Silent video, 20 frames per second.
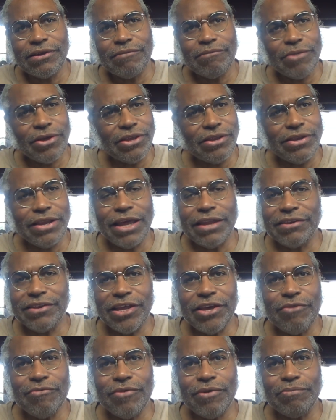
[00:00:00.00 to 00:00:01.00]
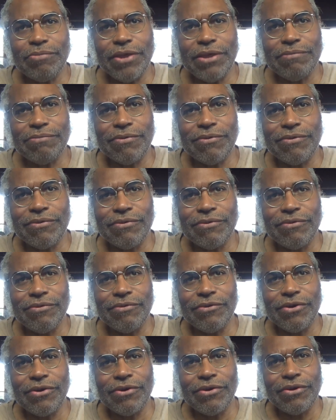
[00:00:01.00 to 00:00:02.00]
But you're not dealing with people
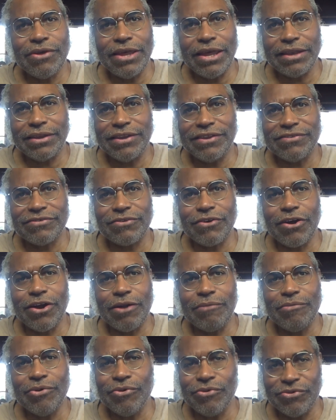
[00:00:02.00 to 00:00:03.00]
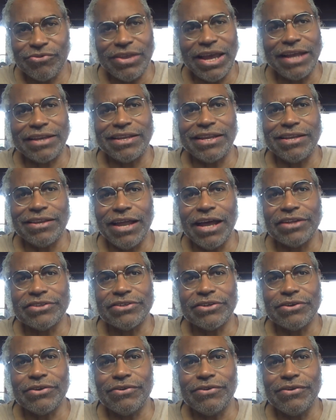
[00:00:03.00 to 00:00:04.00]
uh, at these garm who is acting
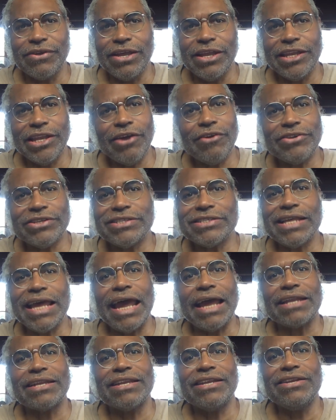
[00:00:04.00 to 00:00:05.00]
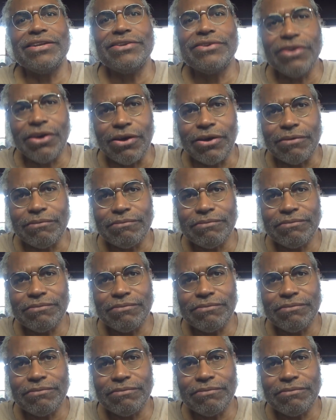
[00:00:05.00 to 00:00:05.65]
logical. They are just acting dumb.